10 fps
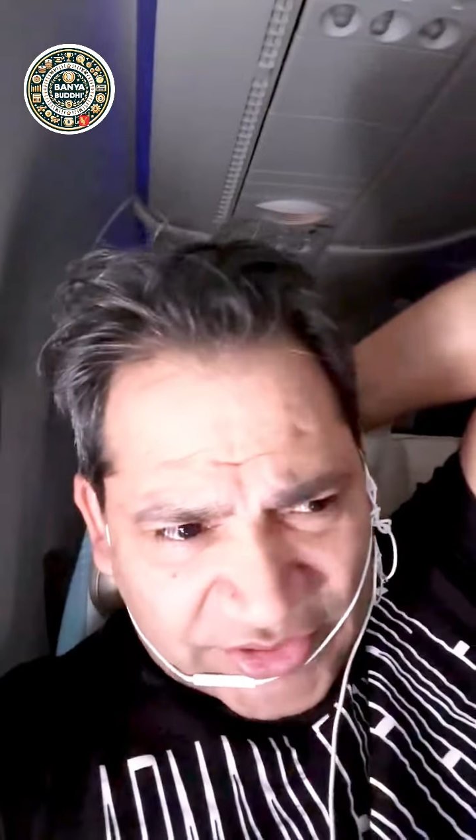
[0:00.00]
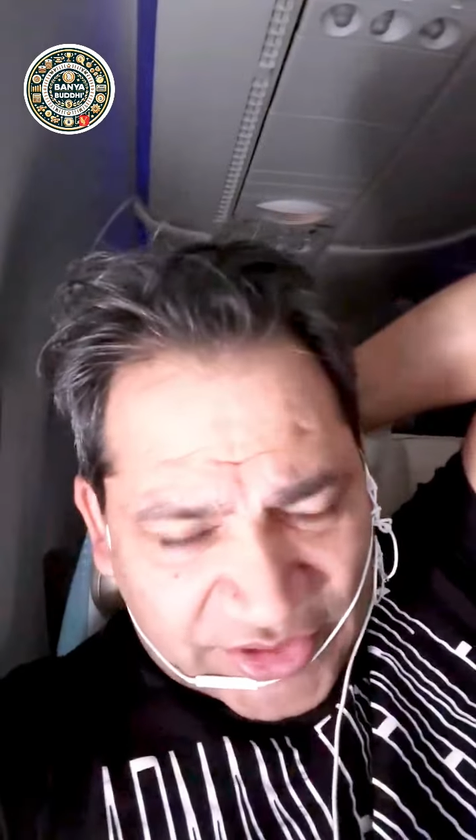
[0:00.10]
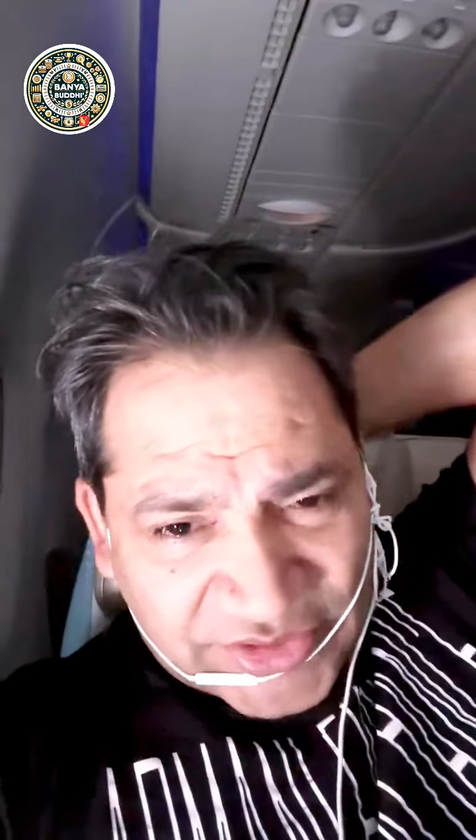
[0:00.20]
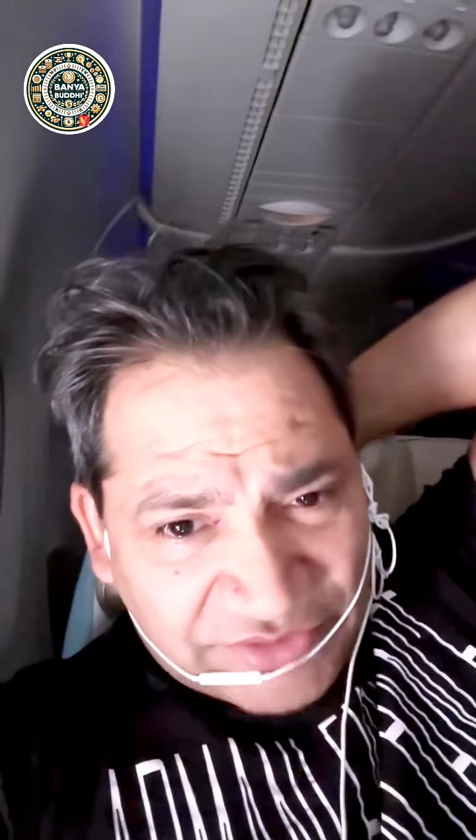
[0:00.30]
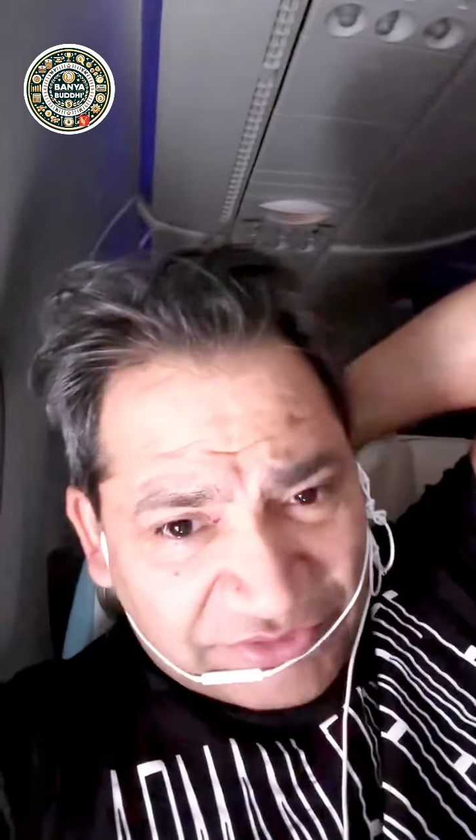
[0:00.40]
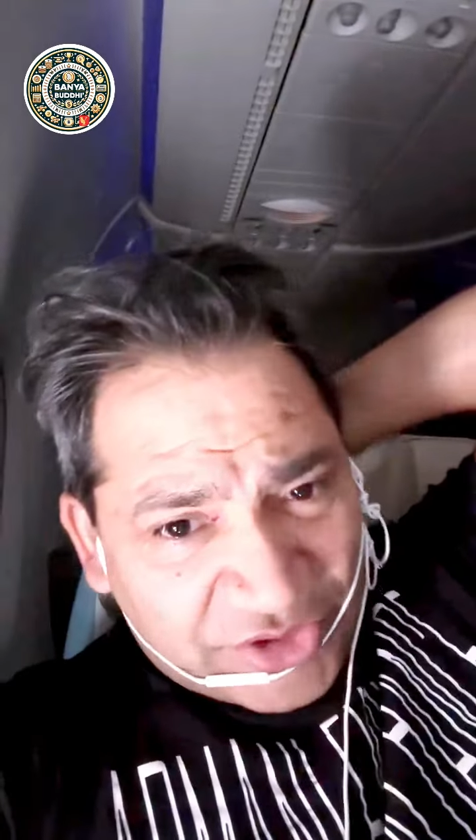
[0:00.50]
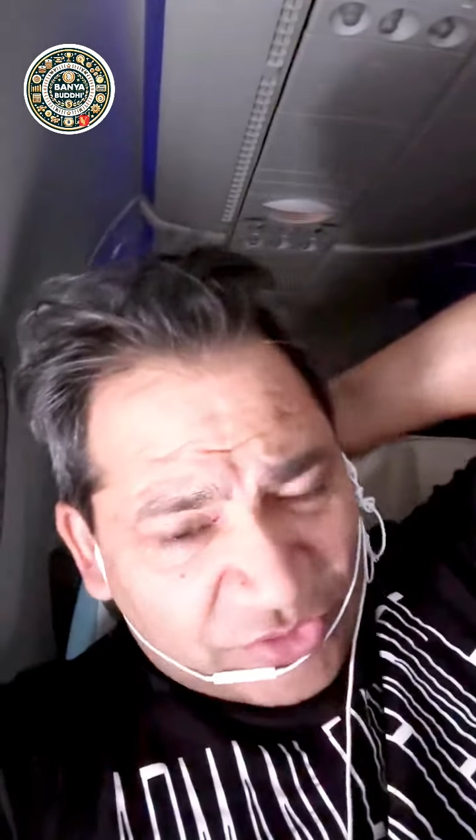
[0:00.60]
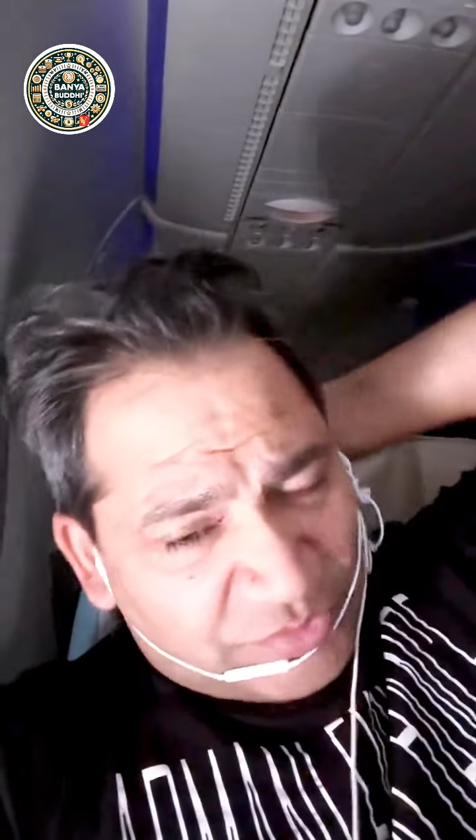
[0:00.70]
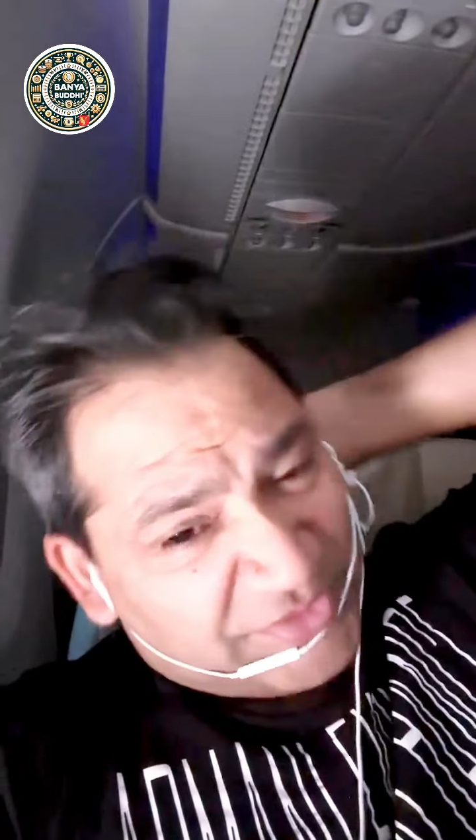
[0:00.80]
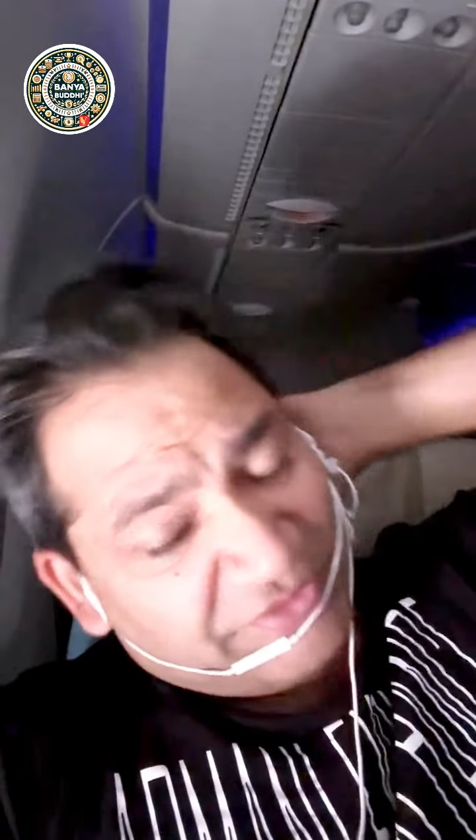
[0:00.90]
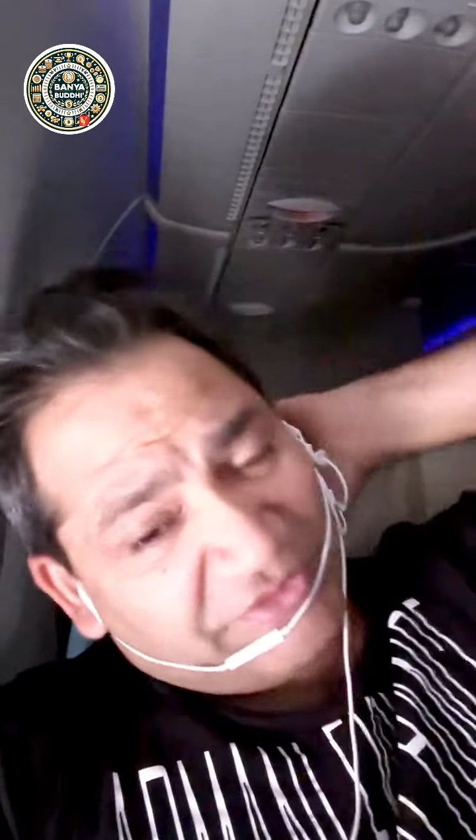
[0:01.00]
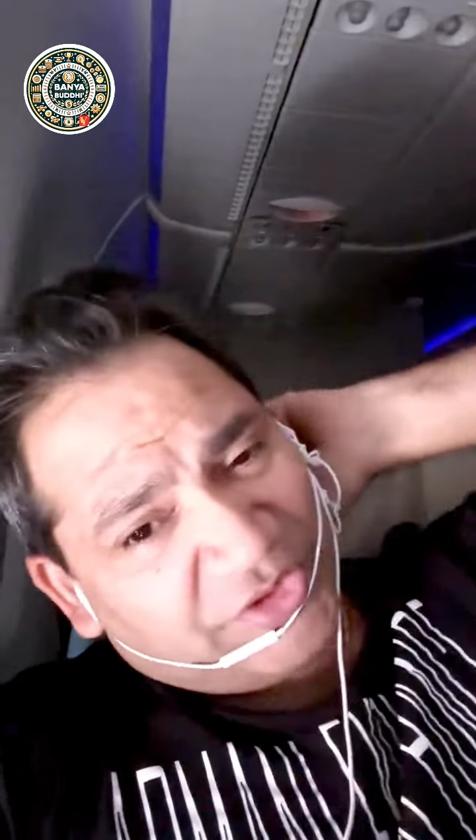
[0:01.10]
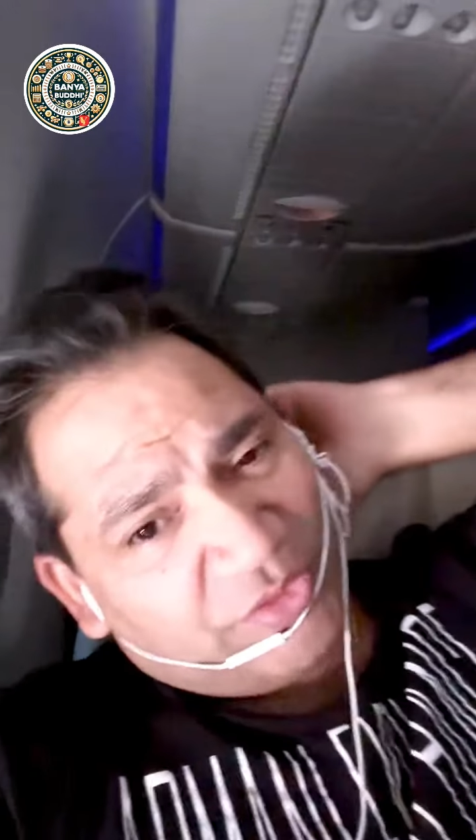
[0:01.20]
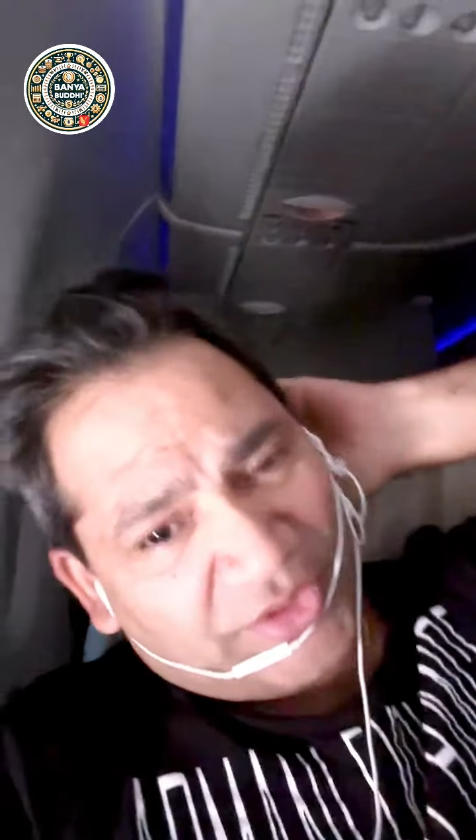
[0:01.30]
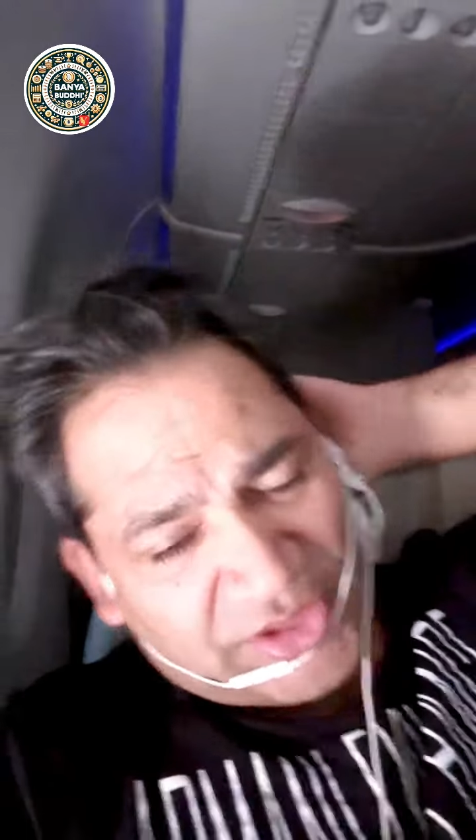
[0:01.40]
there's a video, specific video,